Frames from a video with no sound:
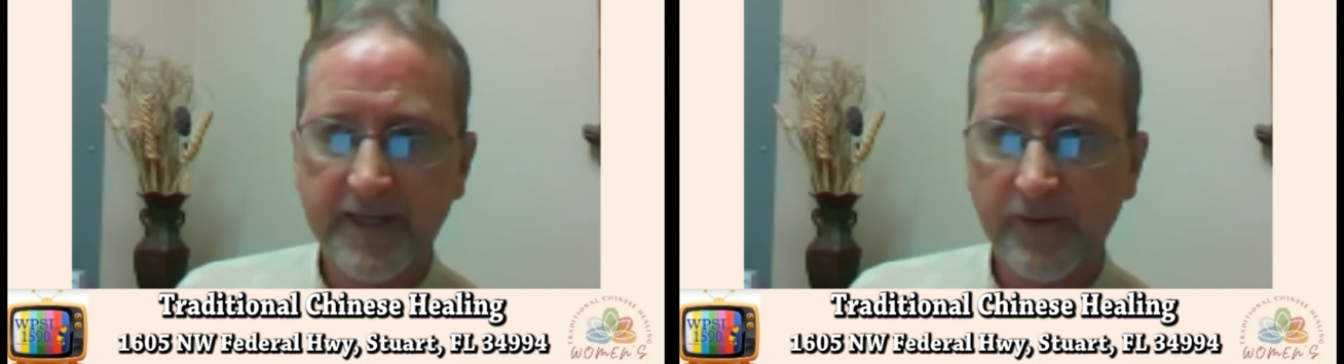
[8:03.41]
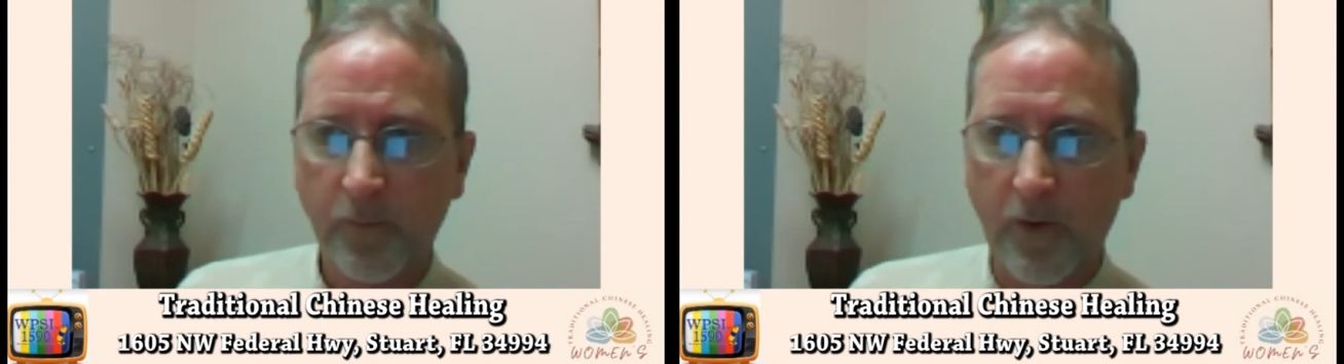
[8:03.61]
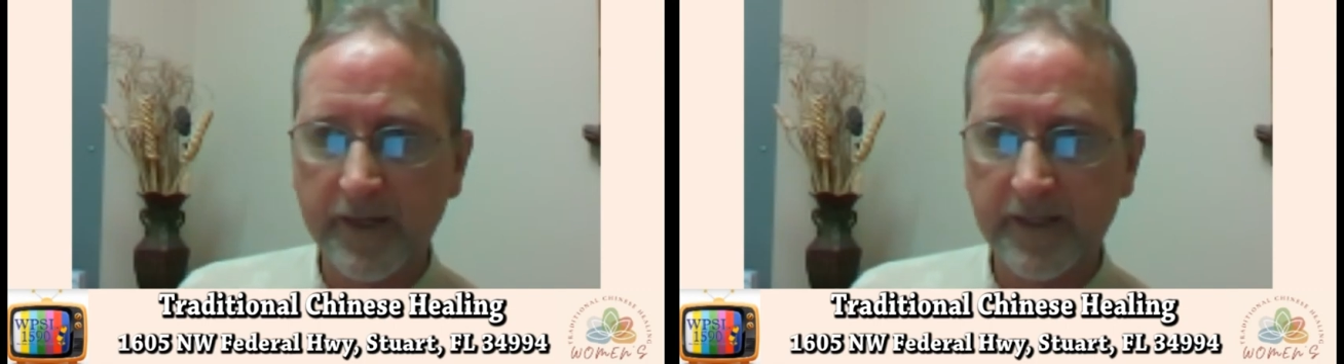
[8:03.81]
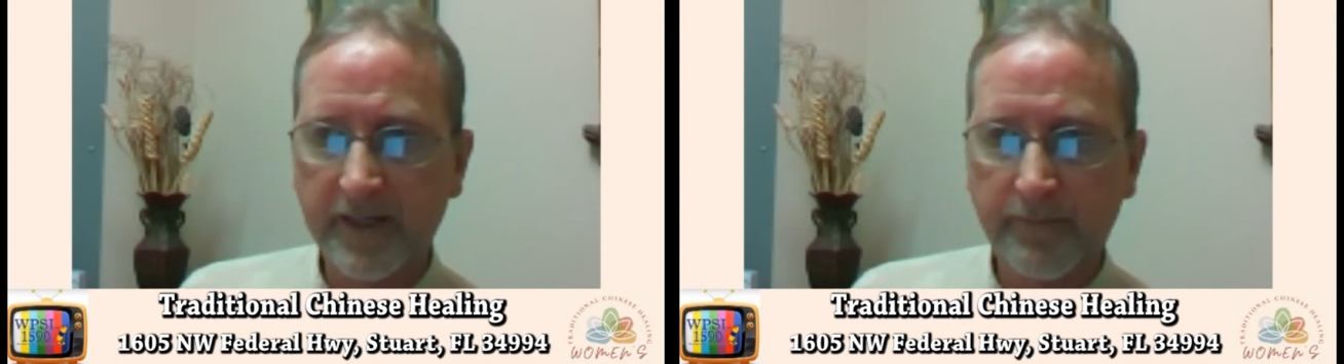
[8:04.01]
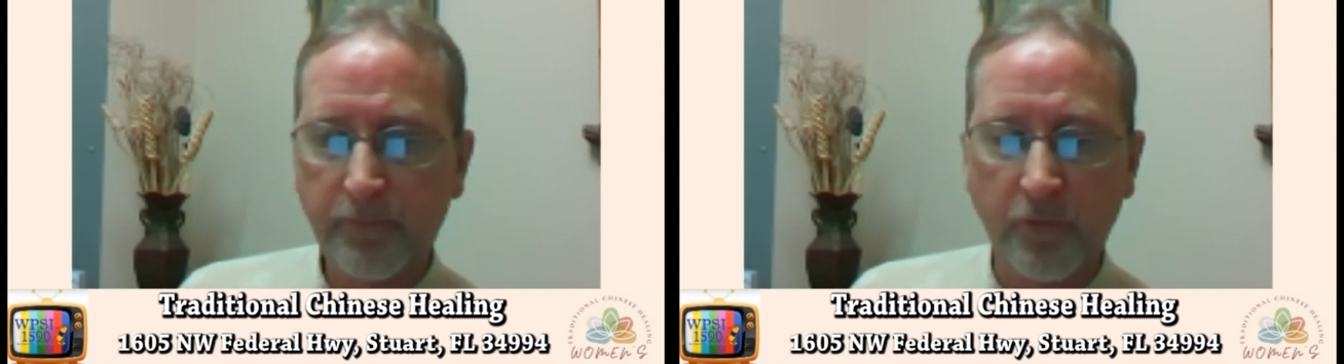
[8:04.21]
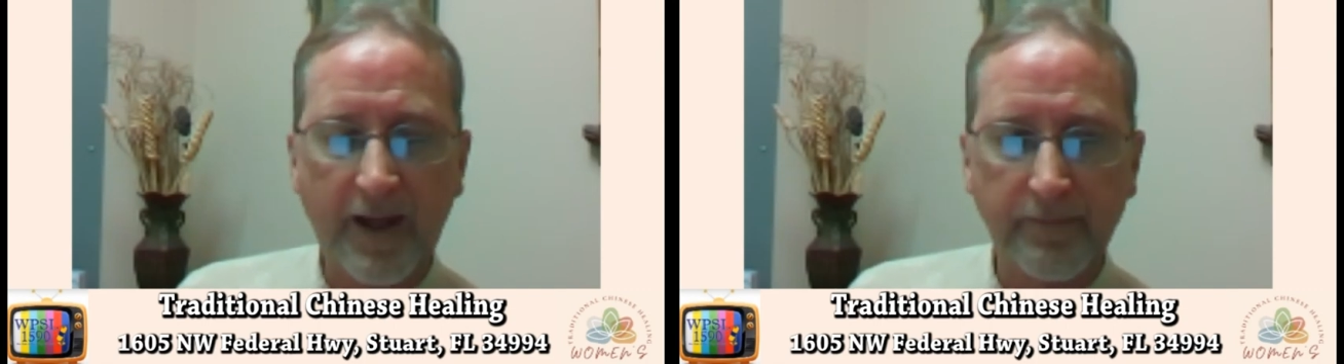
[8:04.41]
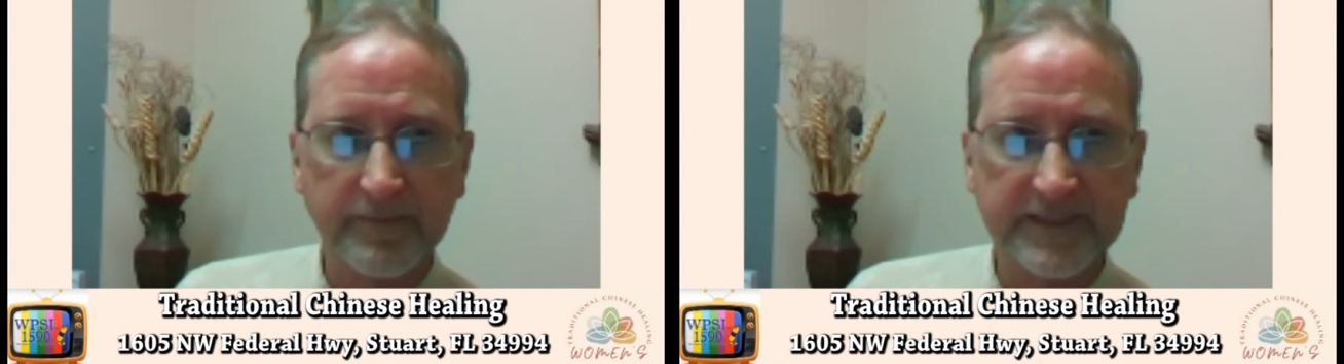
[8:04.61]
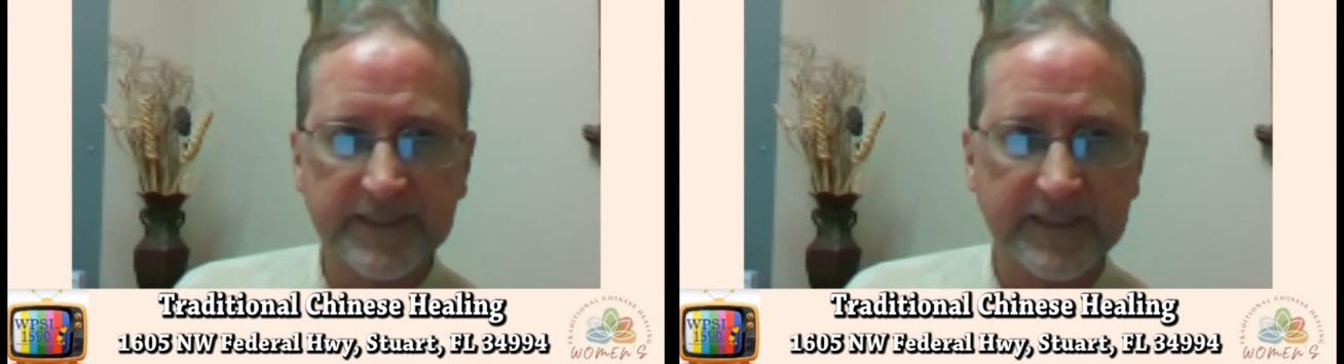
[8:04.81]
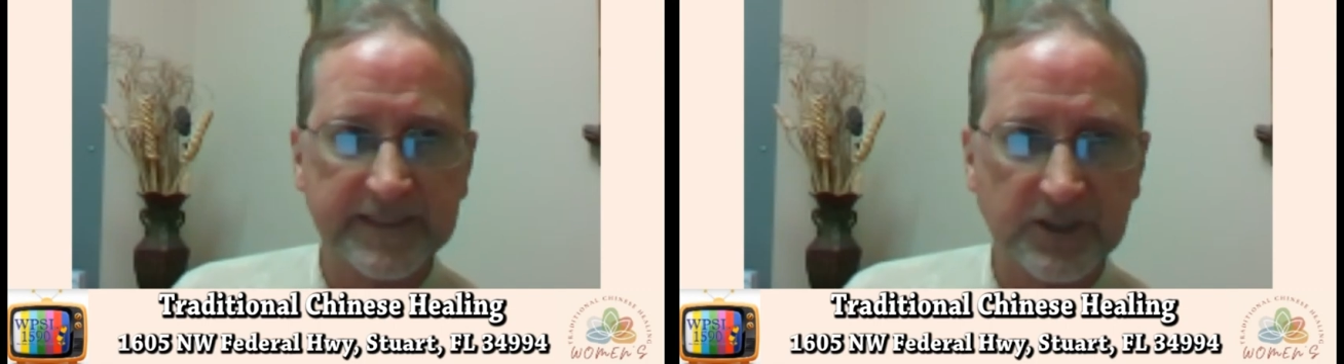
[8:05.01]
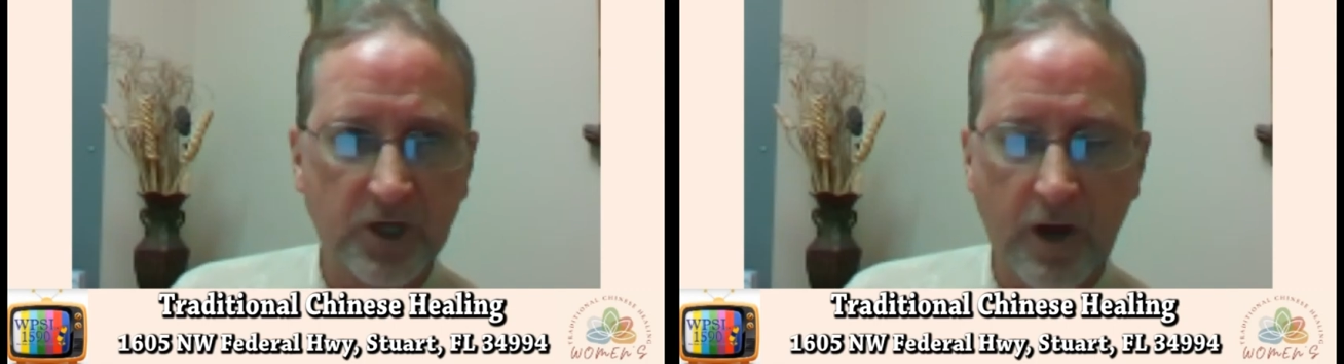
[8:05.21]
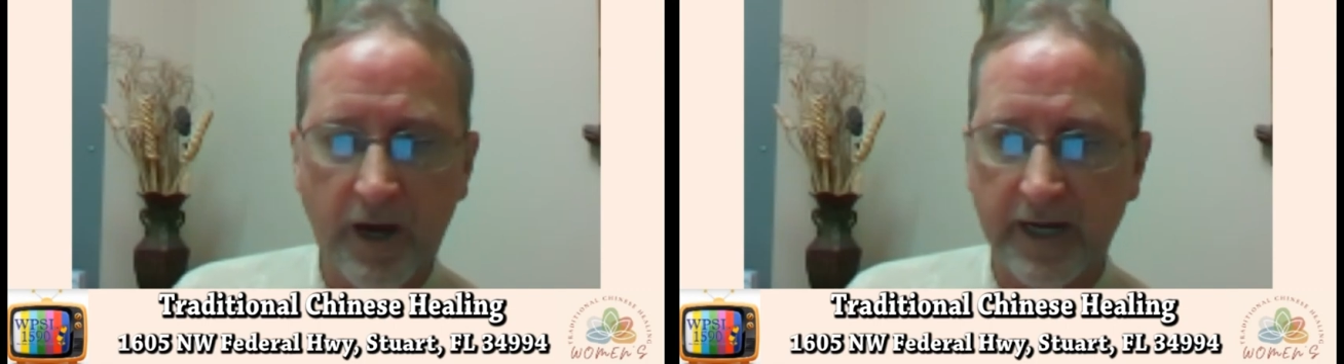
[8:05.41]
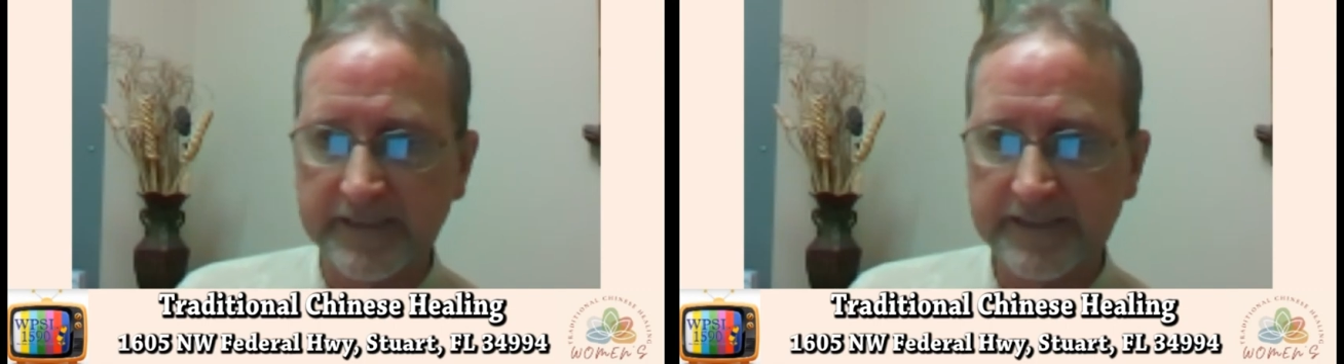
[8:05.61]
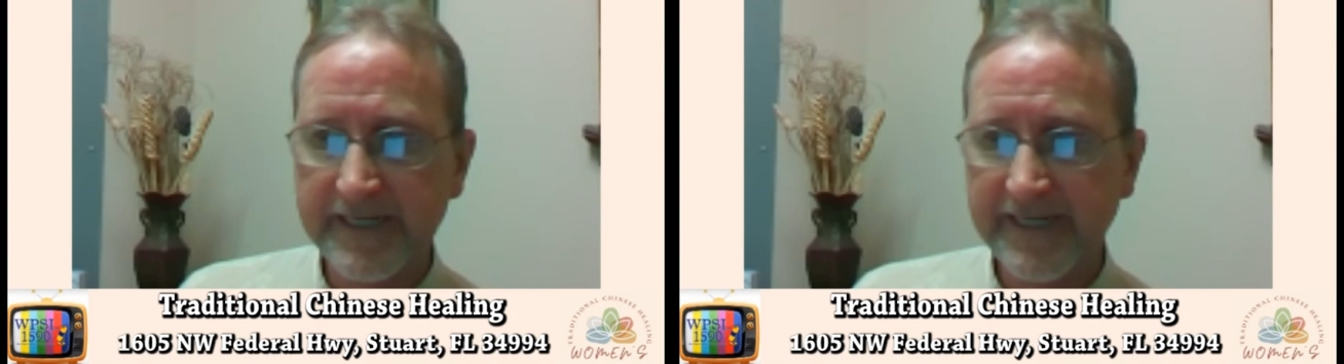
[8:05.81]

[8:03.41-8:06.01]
what problems does it cause,